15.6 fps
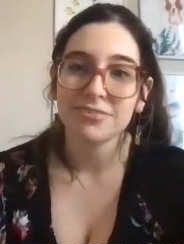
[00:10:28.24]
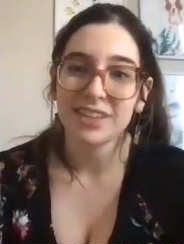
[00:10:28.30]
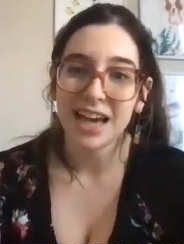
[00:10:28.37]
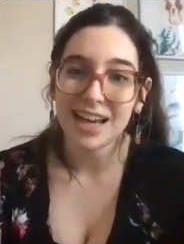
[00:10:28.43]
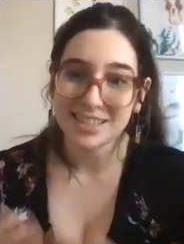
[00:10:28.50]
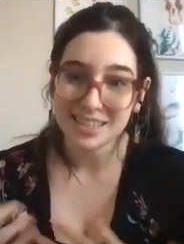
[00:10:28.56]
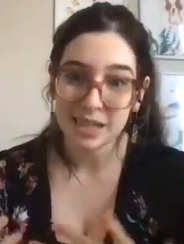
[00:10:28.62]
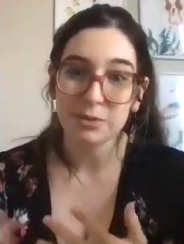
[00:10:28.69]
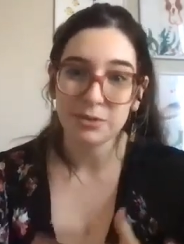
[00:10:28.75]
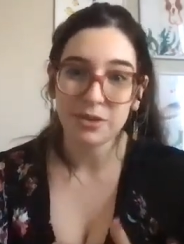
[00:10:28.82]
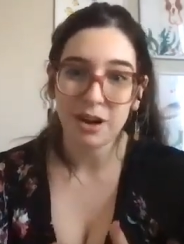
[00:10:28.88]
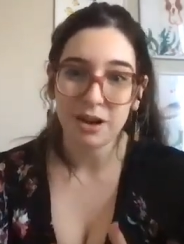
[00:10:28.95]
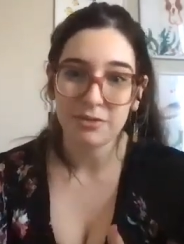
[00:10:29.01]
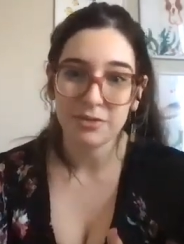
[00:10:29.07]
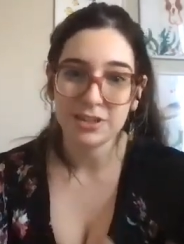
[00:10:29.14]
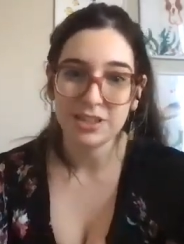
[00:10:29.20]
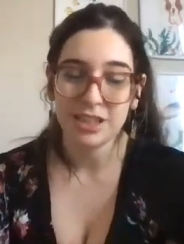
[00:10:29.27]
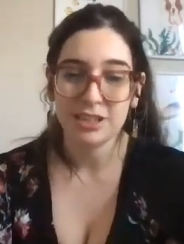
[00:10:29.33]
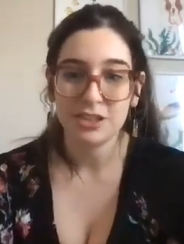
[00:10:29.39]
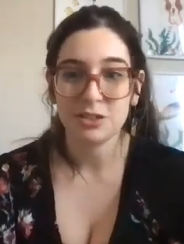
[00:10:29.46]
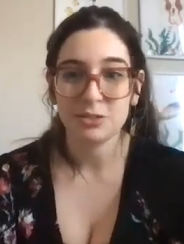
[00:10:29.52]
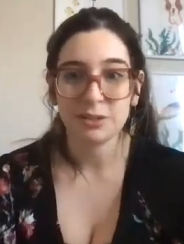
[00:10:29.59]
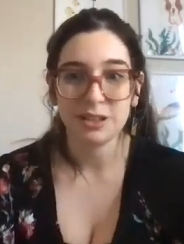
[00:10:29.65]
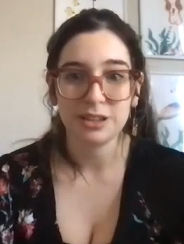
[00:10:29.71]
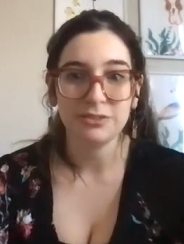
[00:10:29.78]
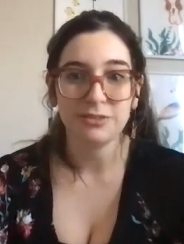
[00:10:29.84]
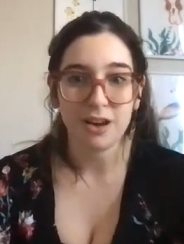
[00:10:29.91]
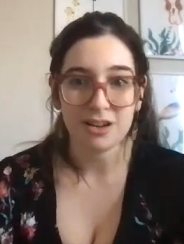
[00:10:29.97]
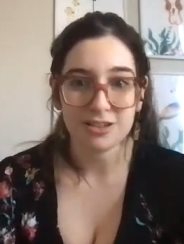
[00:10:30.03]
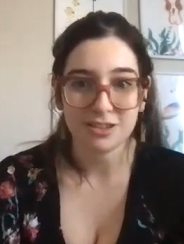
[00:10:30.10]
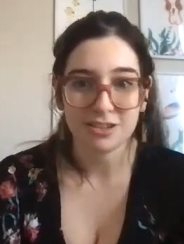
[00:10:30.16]
that type of conversation really
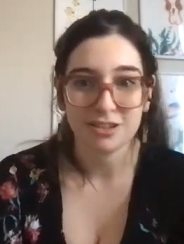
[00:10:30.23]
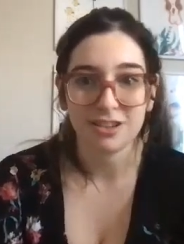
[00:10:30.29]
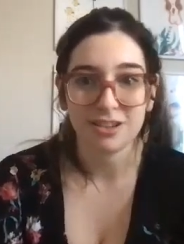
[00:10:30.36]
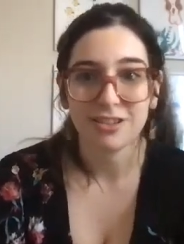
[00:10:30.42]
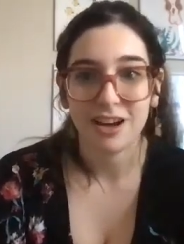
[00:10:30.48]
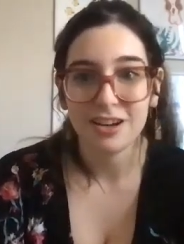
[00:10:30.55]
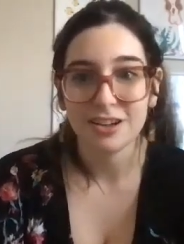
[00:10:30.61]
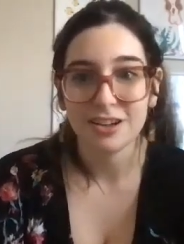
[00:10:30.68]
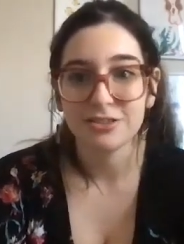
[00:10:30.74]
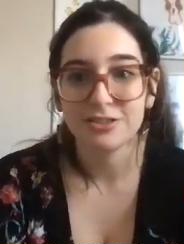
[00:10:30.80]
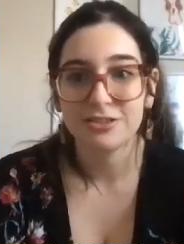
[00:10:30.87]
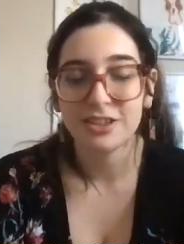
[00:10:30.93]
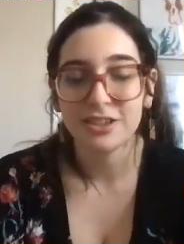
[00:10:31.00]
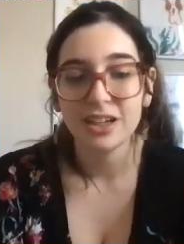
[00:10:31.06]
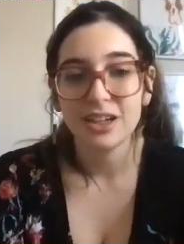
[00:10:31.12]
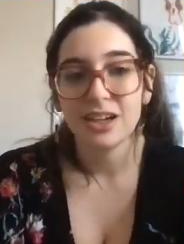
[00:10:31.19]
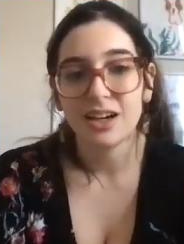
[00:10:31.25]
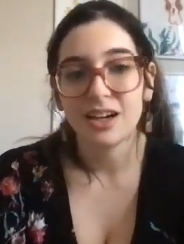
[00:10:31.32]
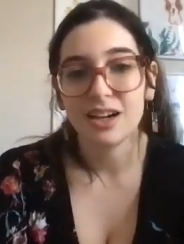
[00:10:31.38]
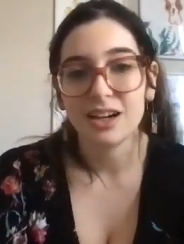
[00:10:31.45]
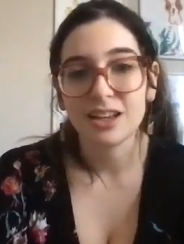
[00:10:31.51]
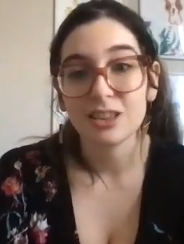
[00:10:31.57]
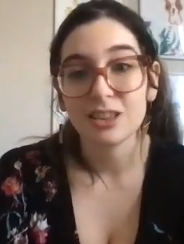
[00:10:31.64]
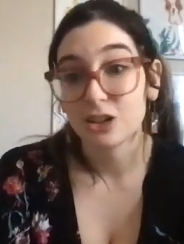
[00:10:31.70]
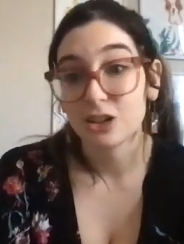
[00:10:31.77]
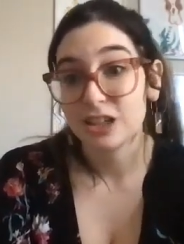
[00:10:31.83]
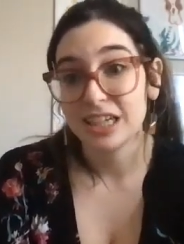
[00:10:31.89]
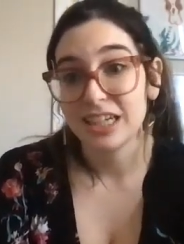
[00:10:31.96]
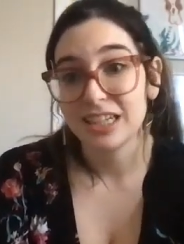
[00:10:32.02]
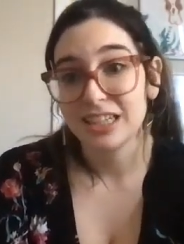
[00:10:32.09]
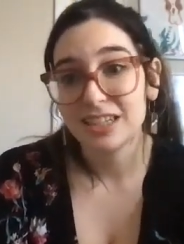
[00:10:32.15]
fostered a lot of uh,
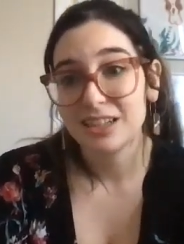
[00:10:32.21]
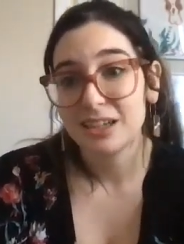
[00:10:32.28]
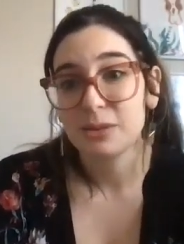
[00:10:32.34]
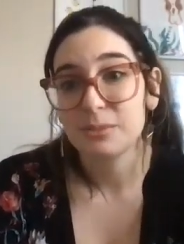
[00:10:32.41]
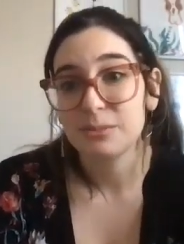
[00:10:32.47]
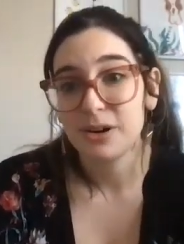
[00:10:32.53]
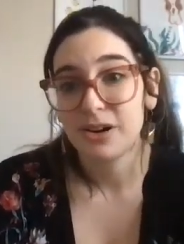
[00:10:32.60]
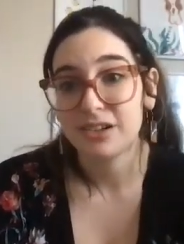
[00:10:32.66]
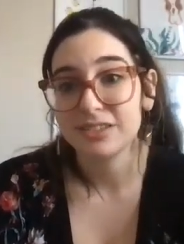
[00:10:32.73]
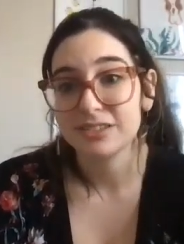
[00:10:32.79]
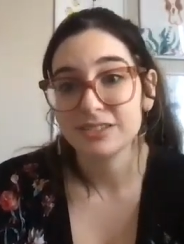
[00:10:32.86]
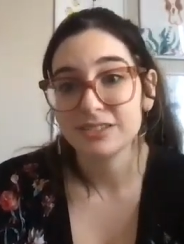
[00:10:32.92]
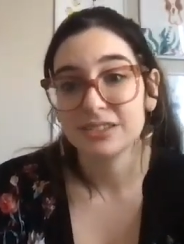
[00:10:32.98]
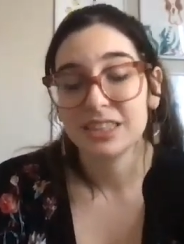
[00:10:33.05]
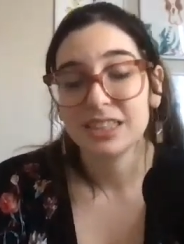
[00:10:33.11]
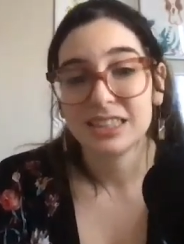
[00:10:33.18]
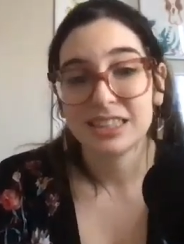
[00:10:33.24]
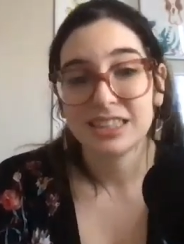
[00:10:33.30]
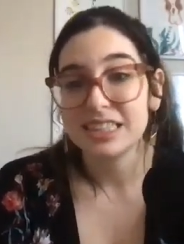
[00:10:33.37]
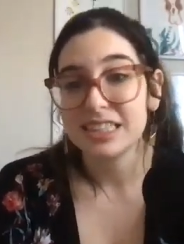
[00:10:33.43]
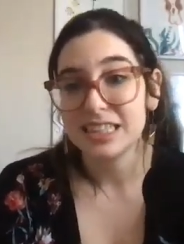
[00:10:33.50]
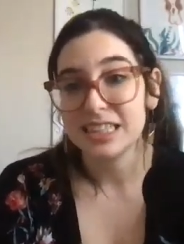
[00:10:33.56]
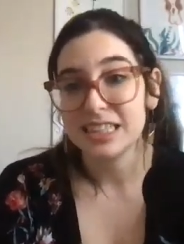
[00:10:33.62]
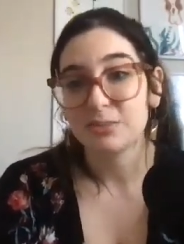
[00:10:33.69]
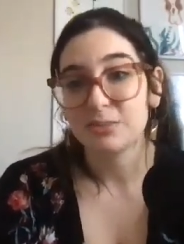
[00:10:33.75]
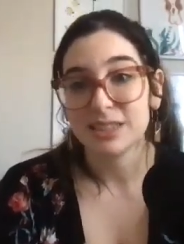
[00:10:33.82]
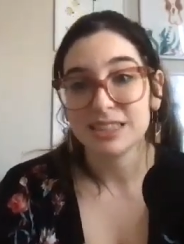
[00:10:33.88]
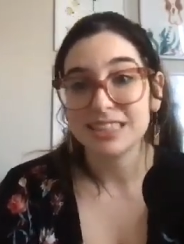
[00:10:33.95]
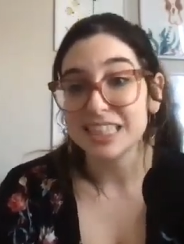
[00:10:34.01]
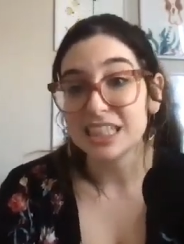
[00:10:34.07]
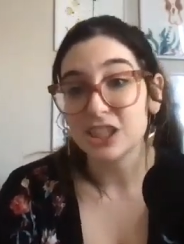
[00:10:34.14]
learning among the team
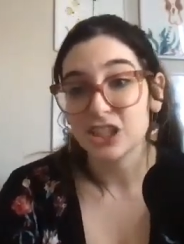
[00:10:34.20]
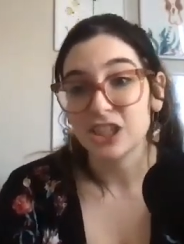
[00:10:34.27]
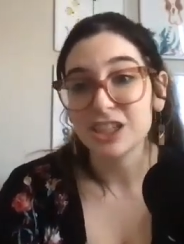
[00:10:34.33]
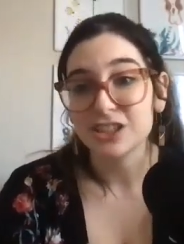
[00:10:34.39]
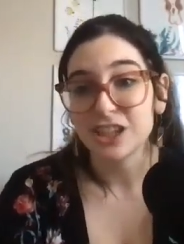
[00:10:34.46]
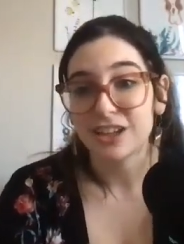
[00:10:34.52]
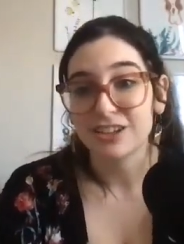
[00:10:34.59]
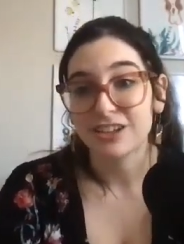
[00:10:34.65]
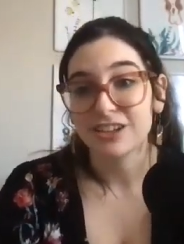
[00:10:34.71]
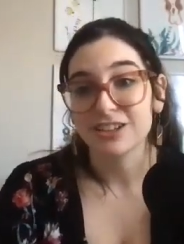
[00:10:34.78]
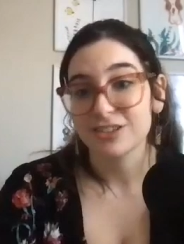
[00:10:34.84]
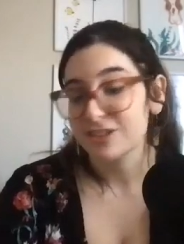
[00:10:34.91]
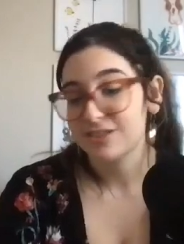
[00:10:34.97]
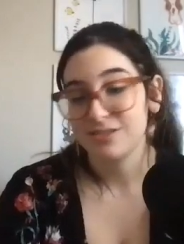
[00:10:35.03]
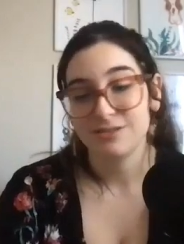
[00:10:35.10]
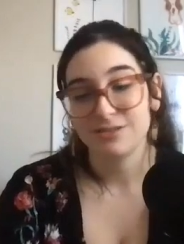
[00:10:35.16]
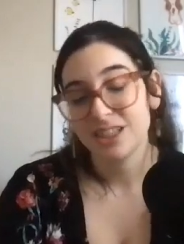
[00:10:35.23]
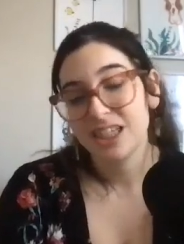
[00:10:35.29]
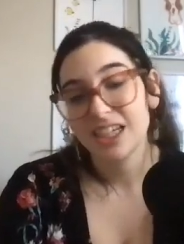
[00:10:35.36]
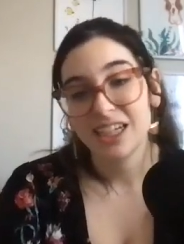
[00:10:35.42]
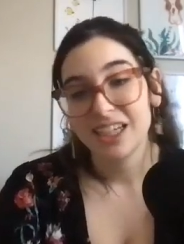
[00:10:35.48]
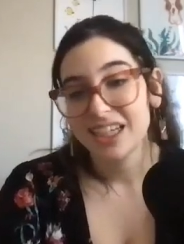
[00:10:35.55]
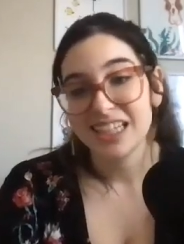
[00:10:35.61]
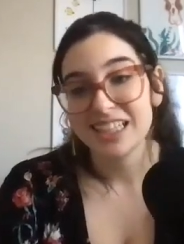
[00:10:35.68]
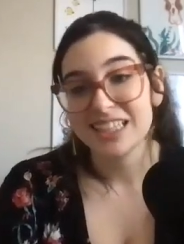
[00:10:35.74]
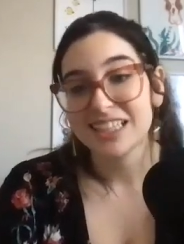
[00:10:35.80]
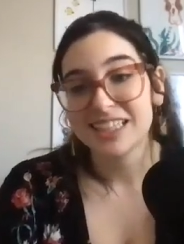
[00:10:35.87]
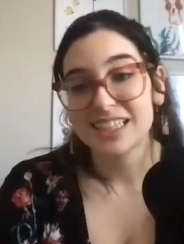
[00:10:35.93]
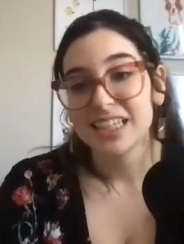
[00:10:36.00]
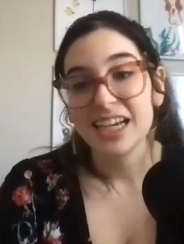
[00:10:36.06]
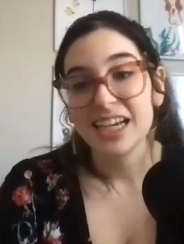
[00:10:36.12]
and teaching each other and just
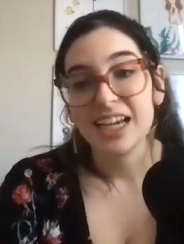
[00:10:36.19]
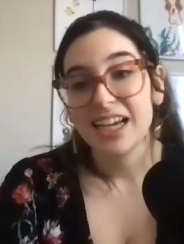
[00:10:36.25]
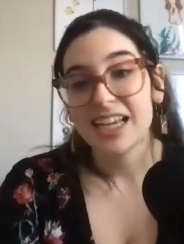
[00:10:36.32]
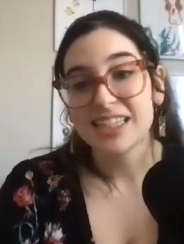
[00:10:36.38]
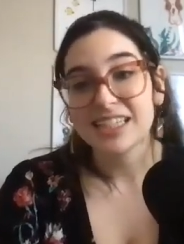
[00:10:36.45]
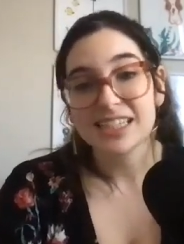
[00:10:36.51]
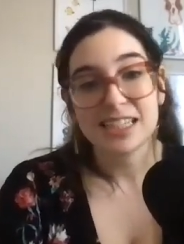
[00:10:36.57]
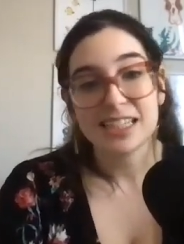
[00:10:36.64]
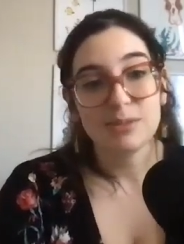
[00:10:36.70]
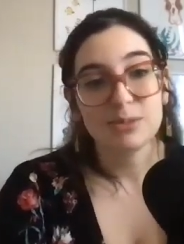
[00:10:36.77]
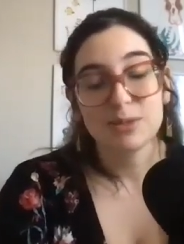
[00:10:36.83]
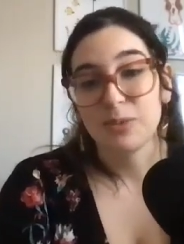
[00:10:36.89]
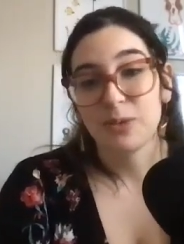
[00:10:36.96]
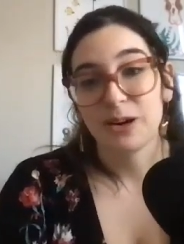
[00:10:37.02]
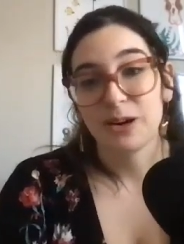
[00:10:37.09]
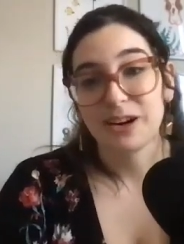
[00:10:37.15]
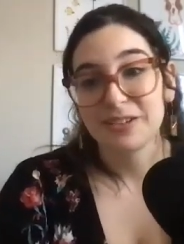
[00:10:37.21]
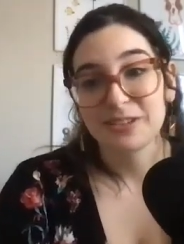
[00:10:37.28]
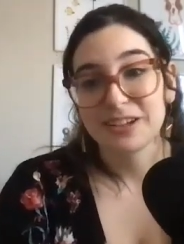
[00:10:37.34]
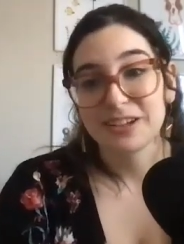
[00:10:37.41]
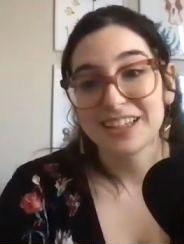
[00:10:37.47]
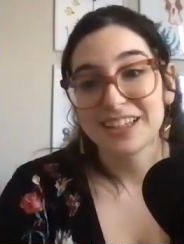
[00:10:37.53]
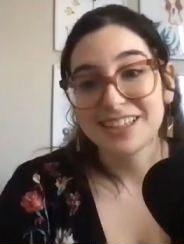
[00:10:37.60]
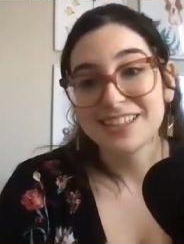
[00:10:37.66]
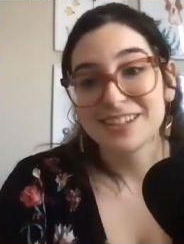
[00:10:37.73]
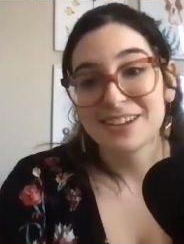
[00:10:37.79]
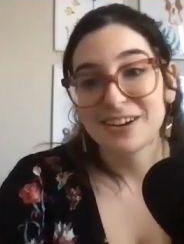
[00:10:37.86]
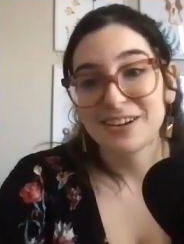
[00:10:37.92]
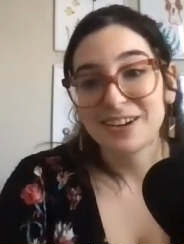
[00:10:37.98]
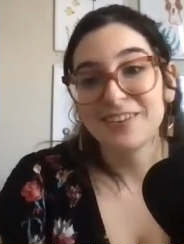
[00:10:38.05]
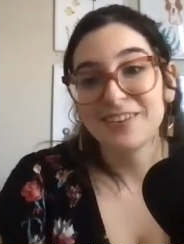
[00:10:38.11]
it's it's a team sport really
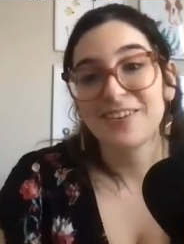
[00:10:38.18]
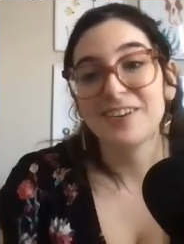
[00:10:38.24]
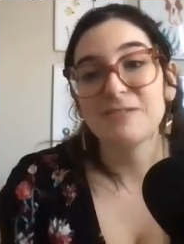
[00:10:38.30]
so if,